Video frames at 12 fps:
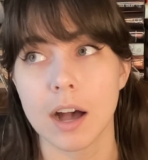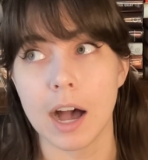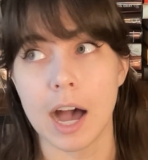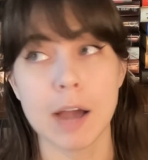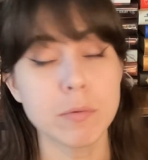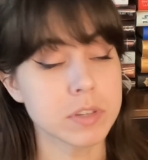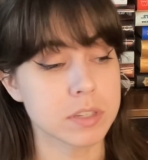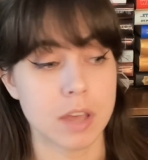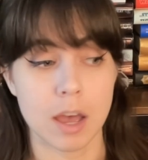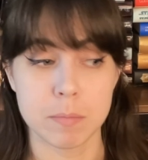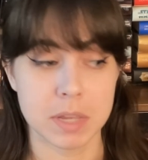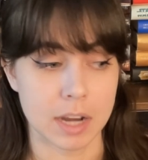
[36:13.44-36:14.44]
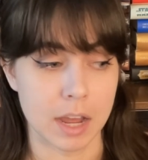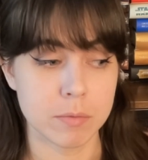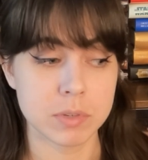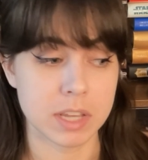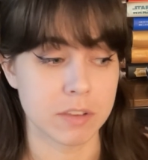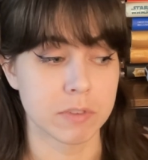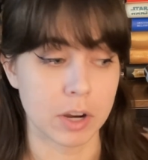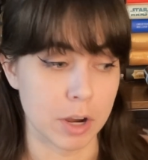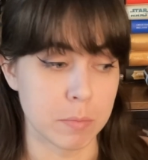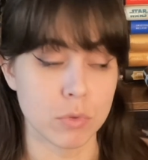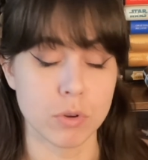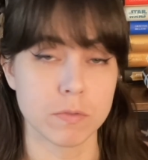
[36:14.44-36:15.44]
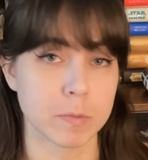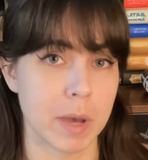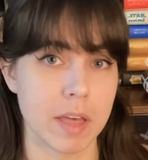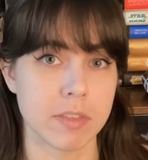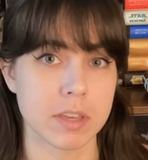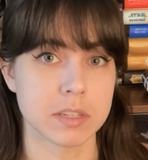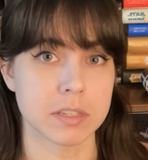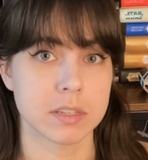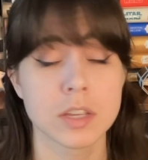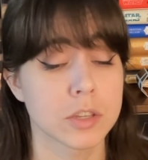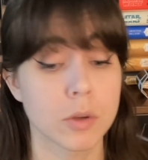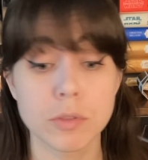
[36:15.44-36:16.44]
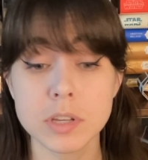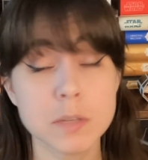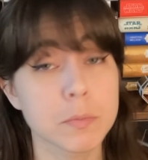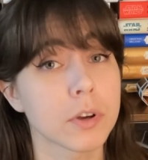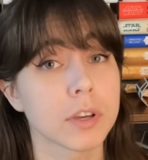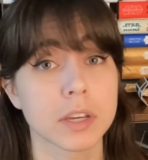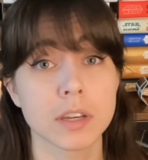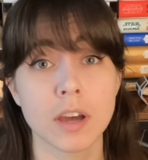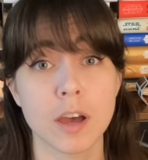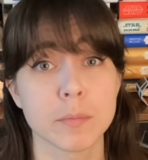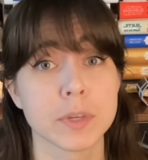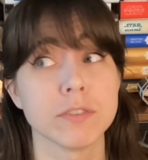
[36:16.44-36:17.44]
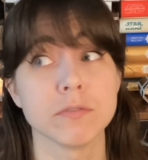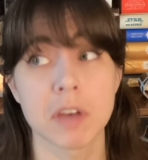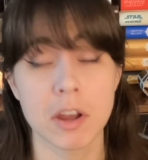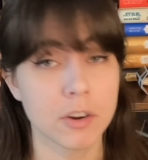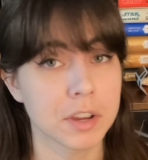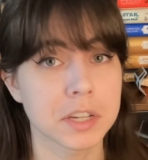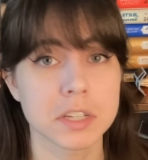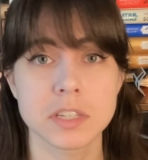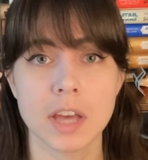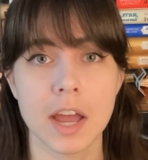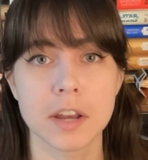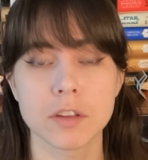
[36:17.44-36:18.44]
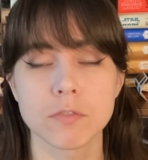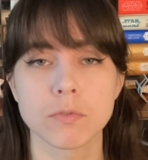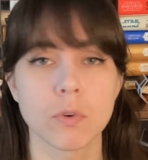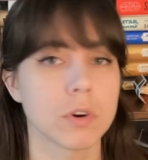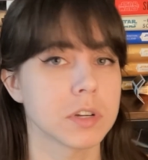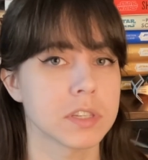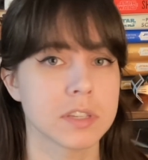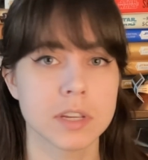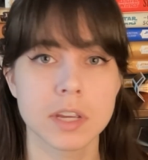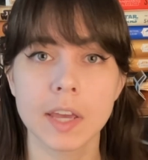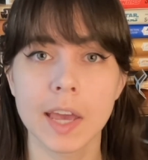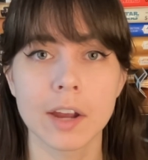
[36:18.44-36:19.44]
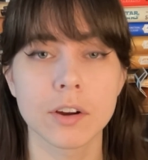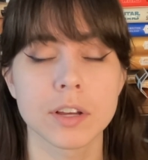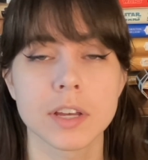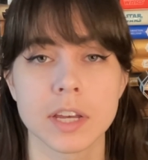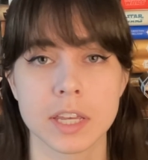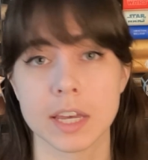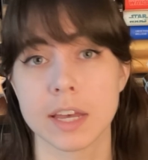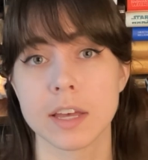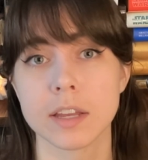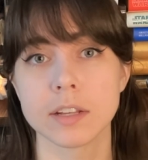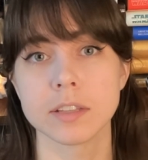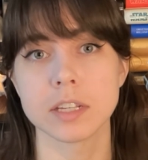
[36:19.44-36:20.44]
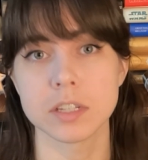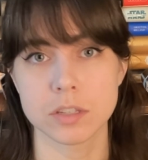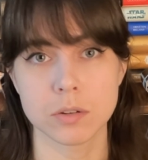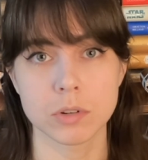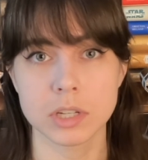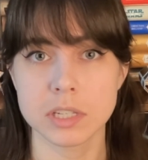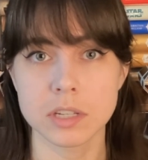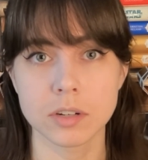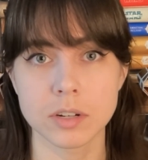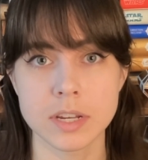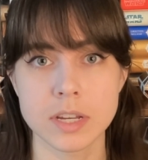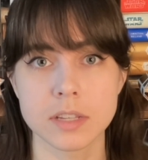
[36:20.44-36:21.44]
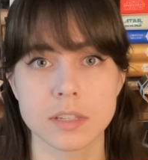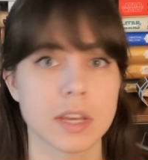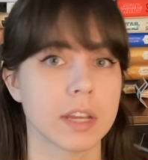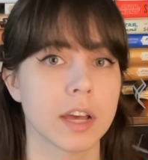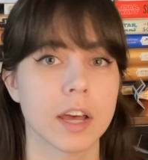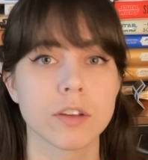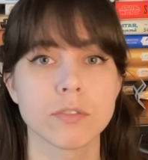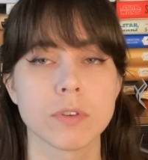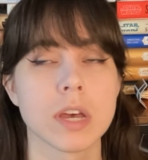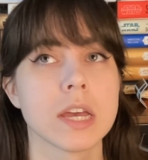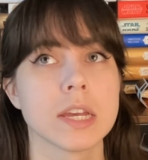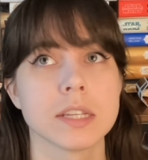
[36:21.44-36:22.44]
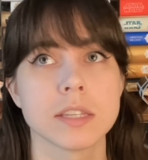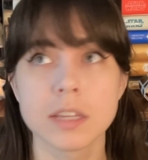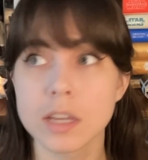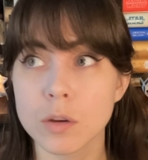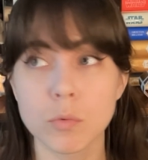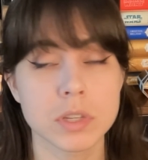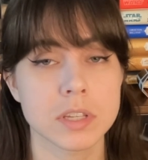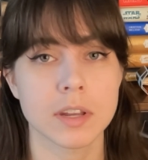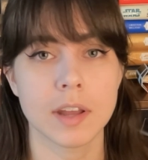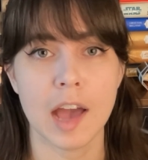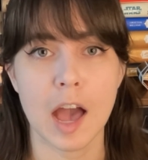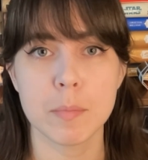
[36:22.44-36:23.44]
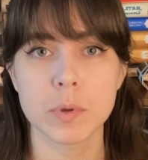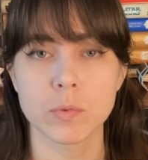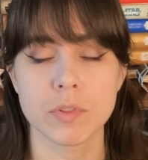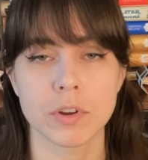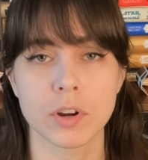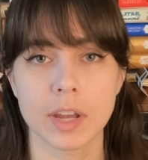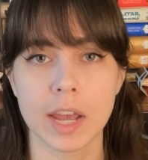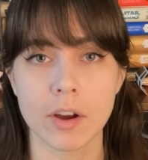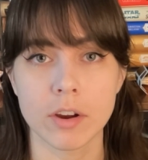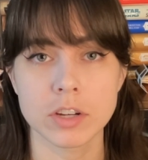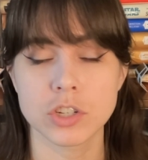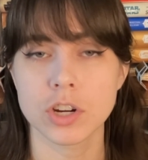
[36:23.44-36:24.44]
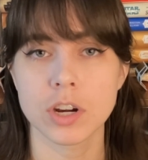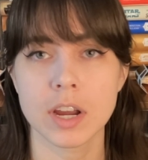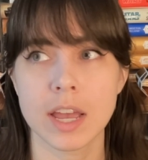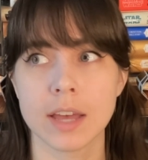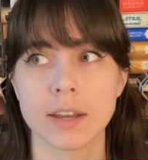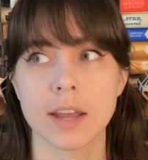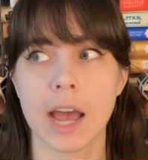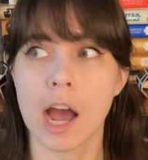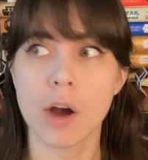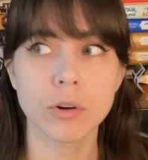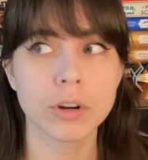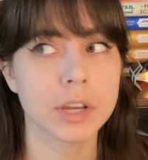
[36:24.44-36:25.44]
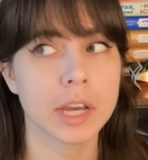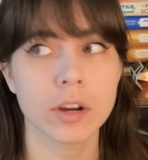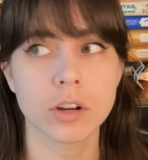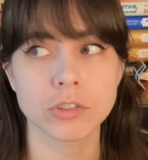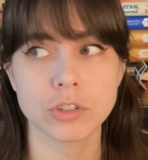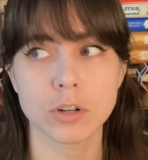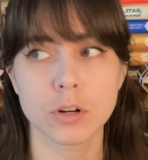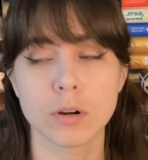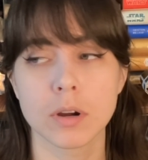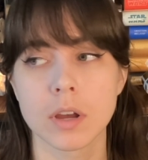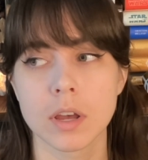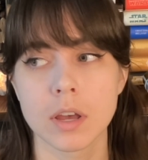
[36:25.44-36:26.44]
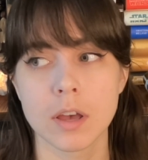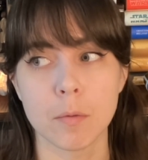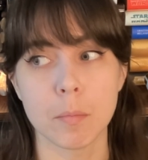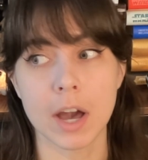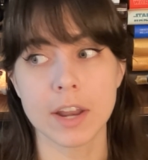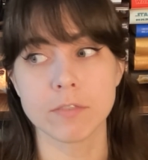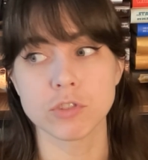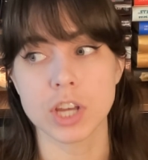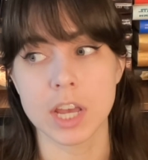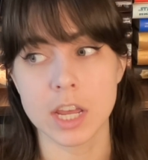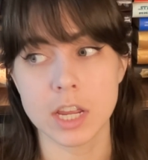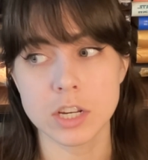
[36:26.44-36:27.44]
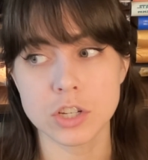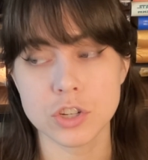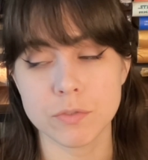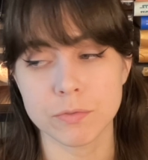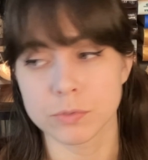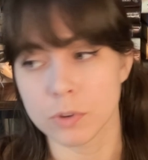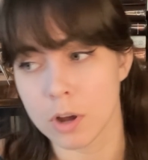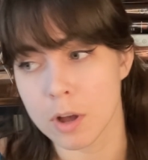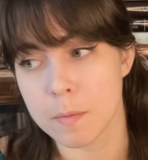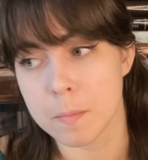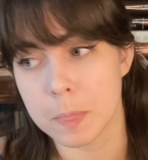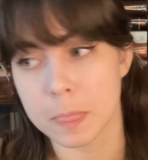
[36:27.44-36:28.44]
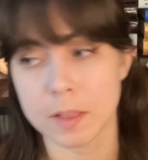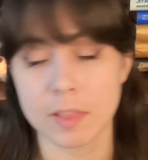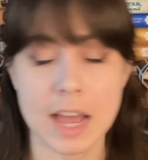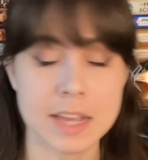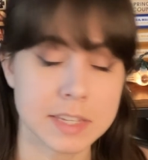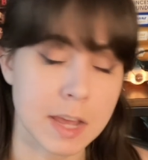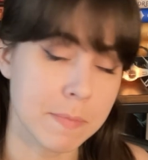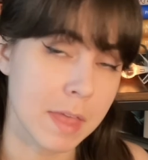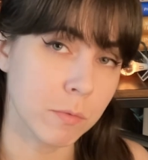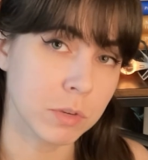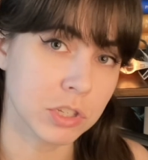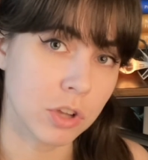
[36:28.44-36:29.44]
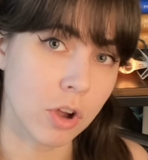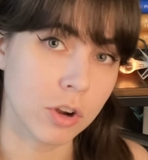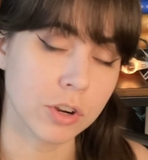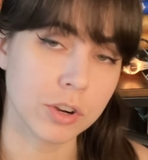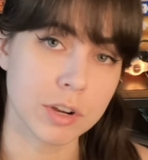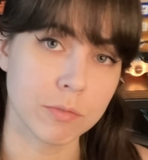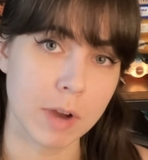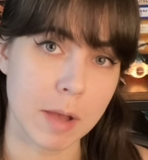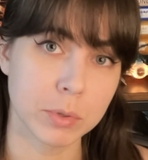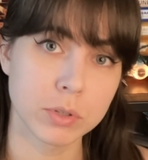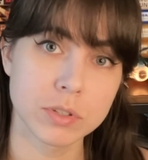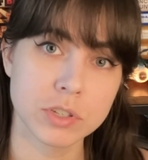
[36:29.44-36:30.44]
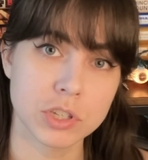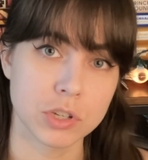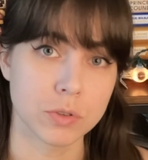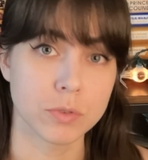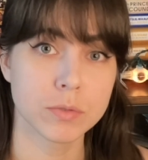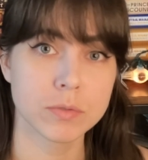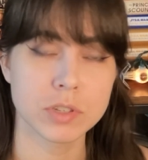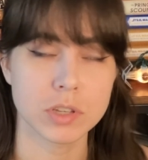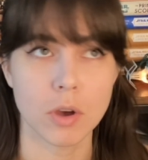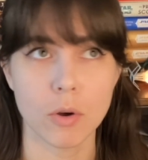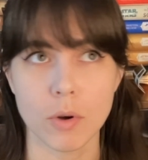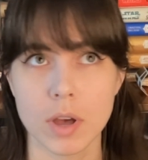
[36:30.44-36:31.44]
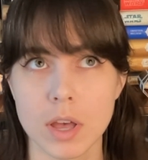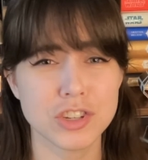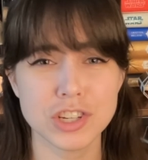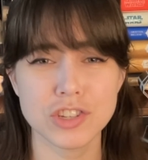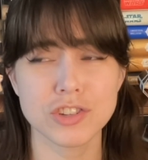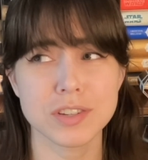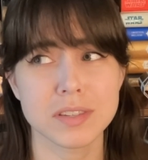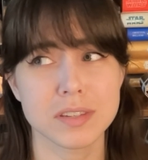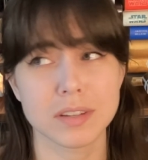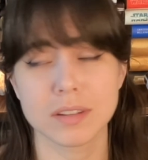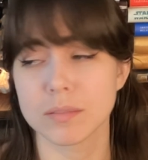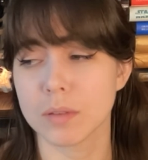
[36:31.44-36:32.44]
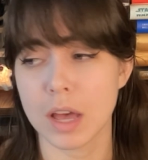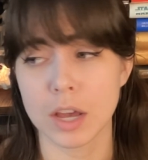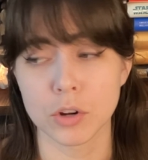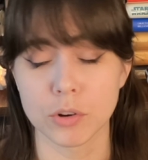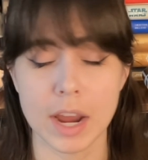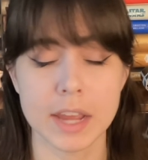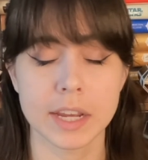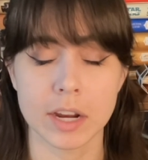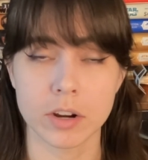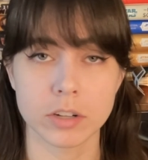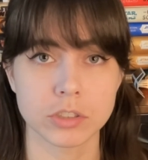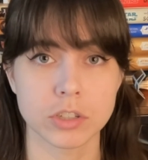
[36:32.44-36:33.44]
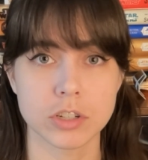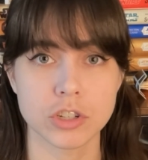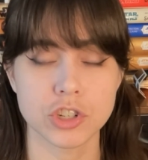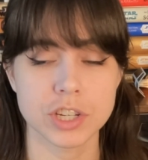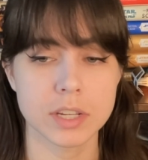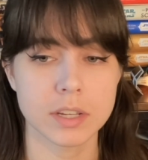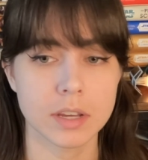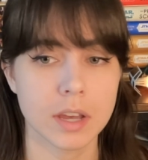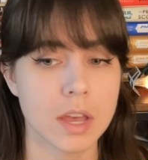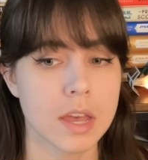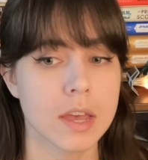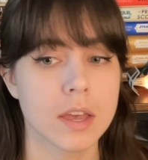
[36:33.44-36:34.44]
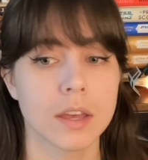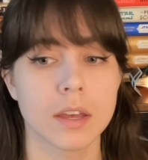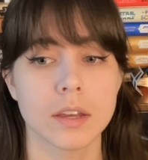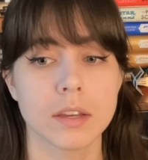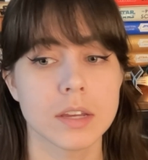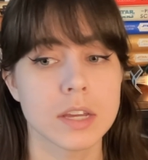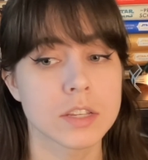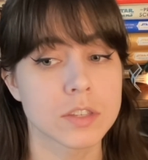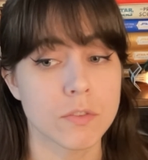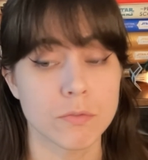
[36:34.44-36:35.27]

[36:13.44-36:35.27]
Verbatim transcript: I was, I mean, I was like very moved by this. So this book, it got me very excited for seeing Hera again in the Ahsoka series and kind of seeing what's going to happen with her character and how her character might have changed from the last time that we saw her in Rebels too. So she's just a great character. She is